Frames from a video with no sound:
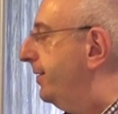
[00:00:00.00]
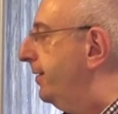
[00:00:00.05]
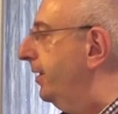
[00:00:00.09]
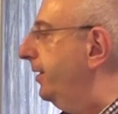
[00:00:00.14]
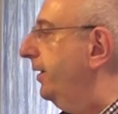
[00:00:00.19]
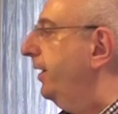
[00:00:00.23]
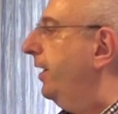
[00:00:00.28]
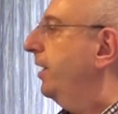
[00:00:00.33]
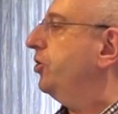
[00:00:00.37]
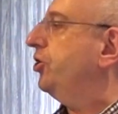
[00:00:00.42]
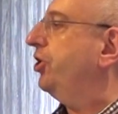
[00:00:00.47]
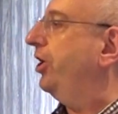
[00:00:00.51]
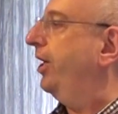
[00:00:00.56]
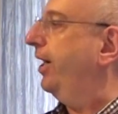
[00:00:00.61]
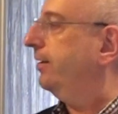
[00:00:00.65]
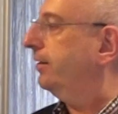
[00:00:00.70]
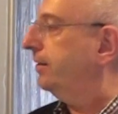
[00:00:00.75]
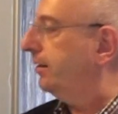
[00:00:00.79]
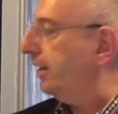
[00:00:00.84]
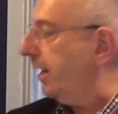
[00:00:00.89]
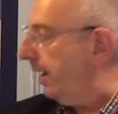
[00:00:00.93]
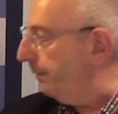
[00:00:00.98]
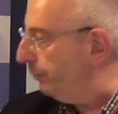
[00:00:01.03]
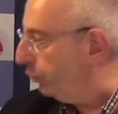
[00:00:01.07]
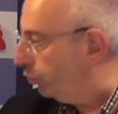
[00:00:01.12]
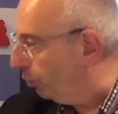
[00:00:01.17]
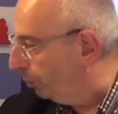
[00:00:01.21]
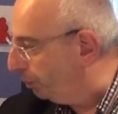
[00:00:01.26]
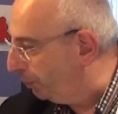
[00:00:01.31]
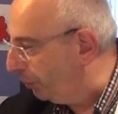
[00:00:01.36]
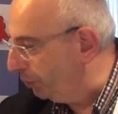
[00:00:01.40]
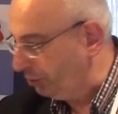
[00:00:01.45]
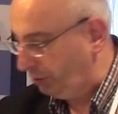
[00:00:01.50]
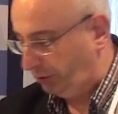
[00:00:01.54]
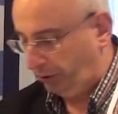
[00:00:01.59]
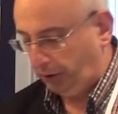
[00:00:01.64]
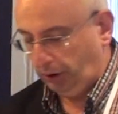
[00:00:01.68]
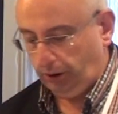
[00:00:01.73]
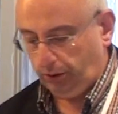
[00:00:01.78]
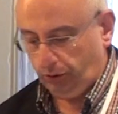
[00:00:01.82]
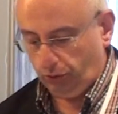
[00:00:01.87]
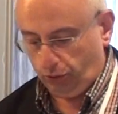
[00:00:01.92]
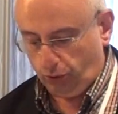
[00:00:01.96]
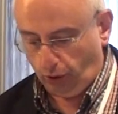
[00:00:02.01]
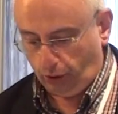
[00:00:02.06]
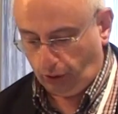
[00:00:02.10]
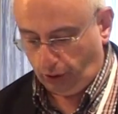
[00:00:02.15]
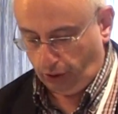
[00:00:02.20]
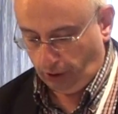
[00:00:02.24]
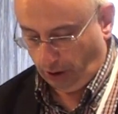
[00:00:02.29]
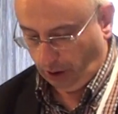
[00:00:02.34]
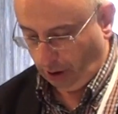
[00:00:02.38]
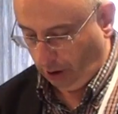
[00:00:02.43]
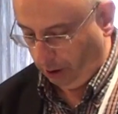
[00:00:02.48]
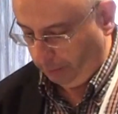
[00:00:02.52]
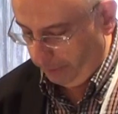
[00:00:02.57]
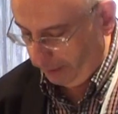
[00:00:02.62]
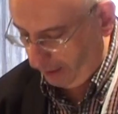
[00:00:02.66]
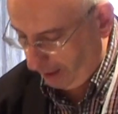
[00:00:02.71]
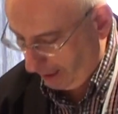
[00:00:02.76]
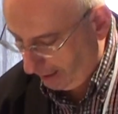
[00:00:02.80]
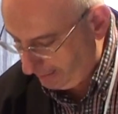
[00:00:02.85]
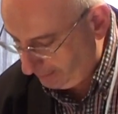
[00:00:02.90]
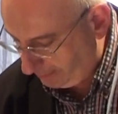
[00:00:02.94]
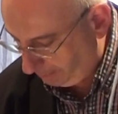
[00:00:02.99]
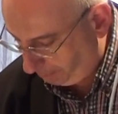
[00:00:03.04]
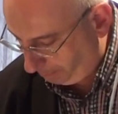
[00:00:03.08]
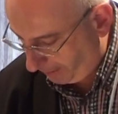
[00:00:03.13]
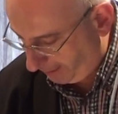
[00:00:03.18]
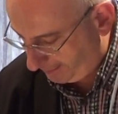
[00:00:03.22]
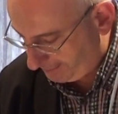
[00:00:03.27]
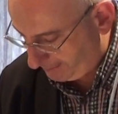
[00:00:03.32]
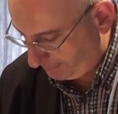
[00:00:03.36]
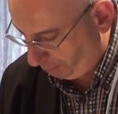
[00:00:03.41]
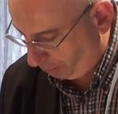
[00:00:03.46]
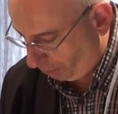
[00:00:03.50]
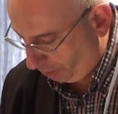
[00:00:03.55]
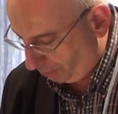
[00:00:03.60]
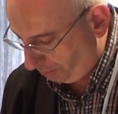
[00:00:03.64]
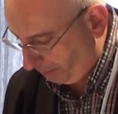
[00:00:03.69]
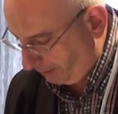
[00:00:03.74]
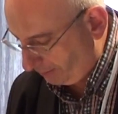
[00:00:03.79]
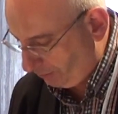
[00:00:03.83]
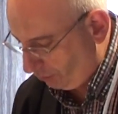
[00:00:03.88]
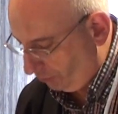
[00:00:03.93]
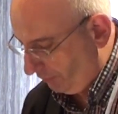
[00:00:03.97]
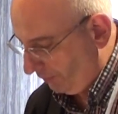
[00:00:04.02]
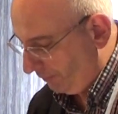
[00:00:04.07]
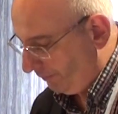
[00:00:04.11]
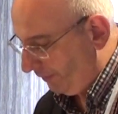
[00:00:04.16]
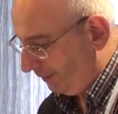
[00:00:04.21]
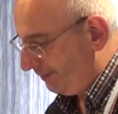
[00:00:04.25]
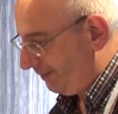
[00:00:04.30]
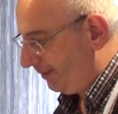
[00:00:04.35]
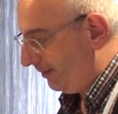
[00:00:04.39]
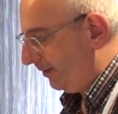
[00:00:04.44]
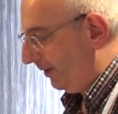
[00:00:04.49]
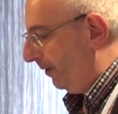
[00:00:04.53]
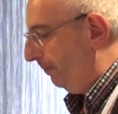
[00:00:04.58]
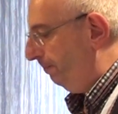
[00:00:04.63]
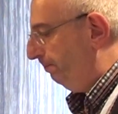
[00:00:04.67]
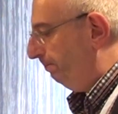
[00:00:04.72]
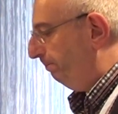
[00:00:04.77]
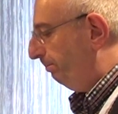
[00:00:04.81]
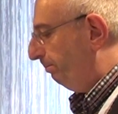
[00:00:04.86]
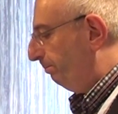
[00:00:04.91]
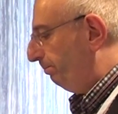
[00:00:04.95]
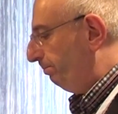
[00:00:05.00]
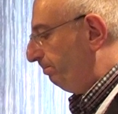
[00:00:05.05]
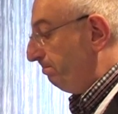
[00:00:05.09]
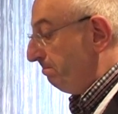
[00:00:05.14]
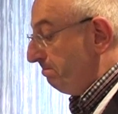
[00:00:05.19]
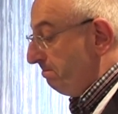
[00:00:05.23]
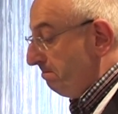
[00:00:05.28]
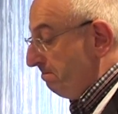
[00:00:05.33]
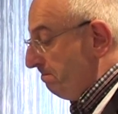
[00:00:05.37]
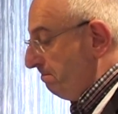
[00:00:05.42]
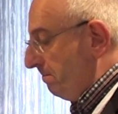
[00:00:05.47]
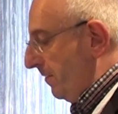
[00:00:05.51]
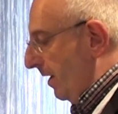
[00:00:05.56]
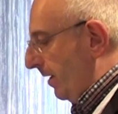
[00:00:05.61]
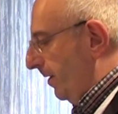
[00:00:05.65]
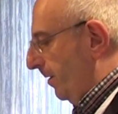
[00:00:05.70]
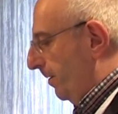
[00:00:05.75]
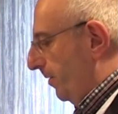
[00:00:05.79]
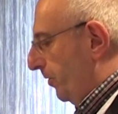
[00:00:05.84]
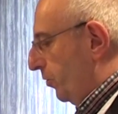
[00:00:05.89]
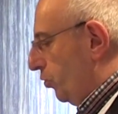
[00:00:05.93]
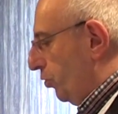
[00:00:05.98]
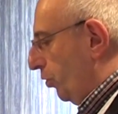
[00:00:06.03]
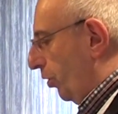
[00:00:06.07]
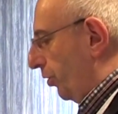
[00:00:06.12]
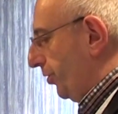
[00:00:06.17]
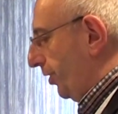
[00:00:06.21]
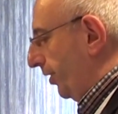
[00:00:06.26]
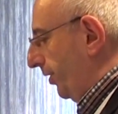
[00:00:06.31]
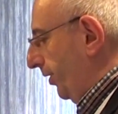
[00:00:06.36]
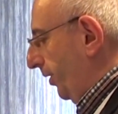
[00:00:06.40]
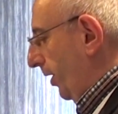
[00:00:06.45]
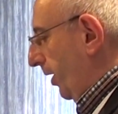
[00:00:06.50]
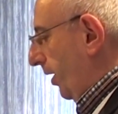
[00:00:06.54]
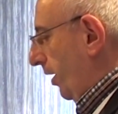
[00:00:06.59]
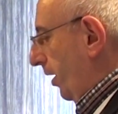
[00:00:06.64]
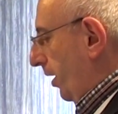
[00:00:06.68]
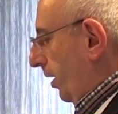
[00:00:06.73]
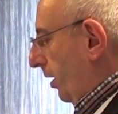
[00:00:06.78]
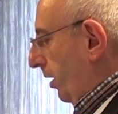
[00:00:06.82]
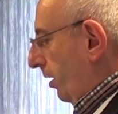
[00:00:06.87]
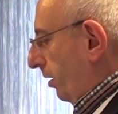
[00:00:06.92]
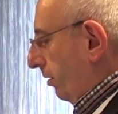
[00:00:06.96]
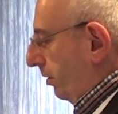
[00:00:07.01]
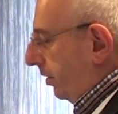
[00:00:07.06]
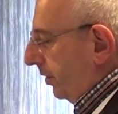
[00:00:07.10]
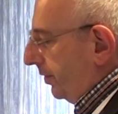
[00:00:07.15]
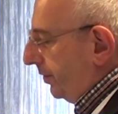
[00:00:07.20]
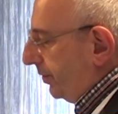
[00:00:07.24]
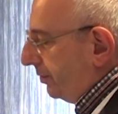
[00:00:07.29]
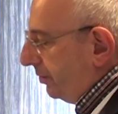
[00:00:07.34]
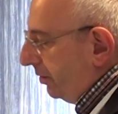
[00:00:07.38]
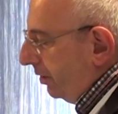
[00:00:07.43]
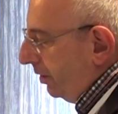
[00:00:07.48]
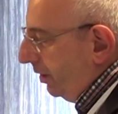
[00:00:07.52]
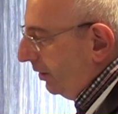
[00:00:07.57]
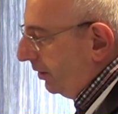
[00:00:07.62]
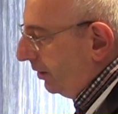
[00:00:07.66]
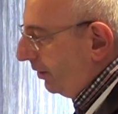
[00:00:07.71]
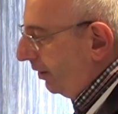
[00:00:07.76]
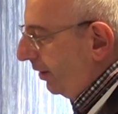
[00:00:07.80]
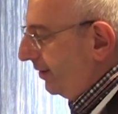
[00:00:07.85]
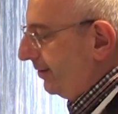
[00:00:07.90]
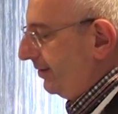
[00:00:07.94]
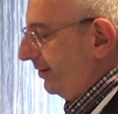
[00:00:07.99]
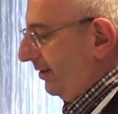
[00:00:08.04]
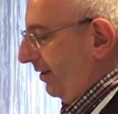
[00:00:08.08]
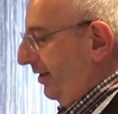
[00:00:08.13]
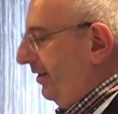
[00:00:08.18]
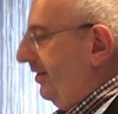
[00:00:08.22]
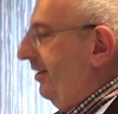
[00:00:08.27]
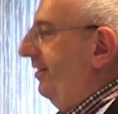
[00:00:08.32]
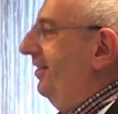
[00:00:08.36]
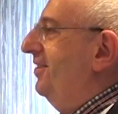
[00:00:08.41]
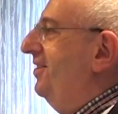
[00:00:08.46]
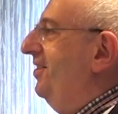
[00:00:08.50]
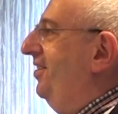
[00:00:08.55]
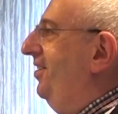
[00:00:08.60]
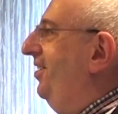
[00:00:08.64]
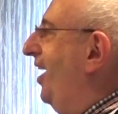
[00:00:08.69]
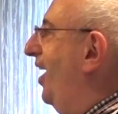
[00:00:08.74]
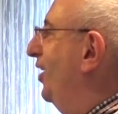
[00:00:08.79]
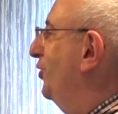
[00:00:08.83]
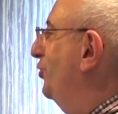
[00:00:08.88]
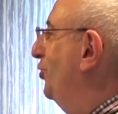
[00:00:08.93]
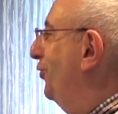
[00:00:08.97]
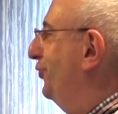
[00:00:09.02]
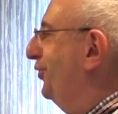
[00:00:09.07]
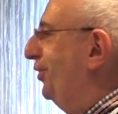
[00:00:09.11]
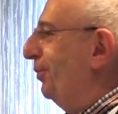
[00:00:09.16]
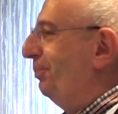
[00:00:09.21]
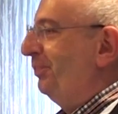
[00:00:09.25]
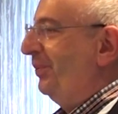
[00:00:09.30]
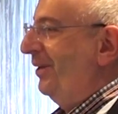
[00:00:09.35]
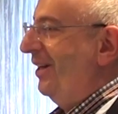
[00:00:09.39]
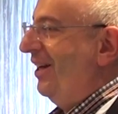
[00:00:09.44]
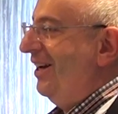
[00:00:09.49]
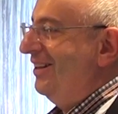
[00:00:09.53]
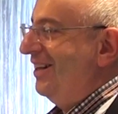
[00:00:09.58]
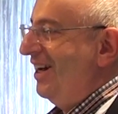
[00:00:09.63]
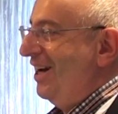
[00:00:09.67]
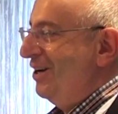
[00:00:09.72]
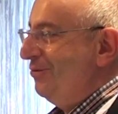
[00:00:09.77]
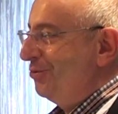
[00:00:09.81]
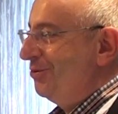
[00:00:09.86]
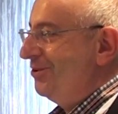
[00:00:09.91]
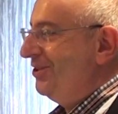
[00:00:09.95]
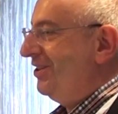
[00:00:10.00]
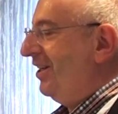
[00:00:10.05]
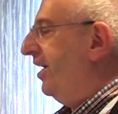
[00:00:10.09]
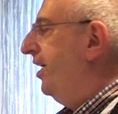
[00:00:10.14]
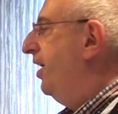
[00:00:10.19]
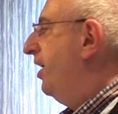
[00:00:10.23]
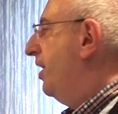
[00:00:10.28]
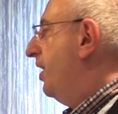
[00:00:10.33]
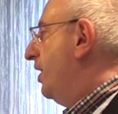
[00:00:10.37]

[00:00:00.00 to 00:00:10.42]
again she had time to put the rook behind the passport. But we will see, chosen this interesting start of the plan, I would say,